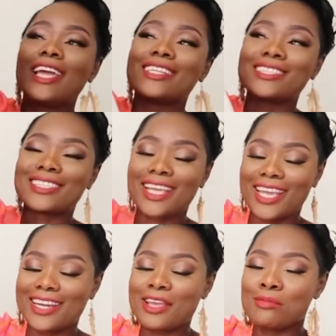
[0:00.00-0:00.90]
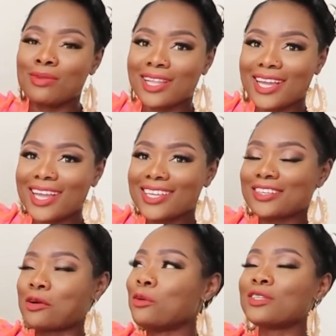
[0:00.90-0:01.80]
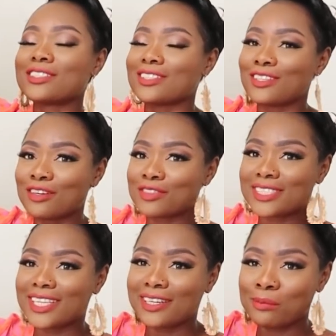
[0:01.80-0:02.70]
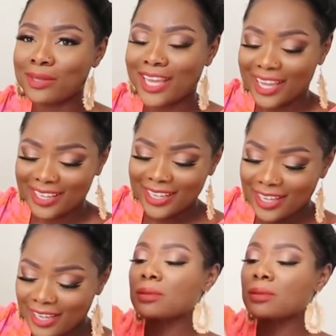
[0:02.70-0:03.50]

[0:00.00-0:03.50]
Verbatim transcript: and the tan and black. Who doesn't love a tan and black? The